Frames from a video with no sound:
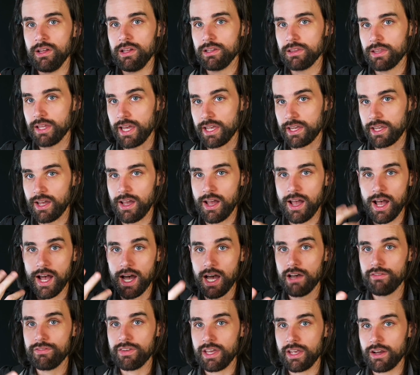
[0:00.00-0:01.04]
like
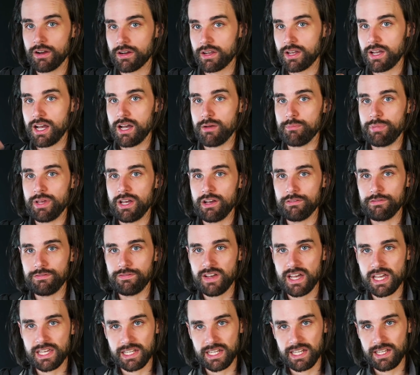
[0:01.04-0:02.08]
Aave or Compound
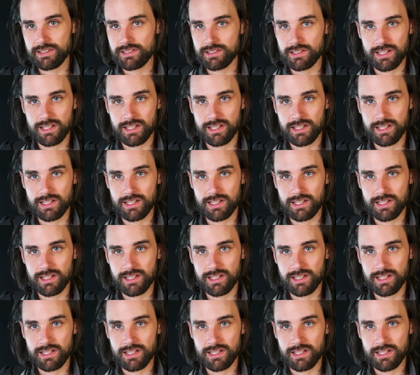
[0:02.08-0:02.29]
Finance.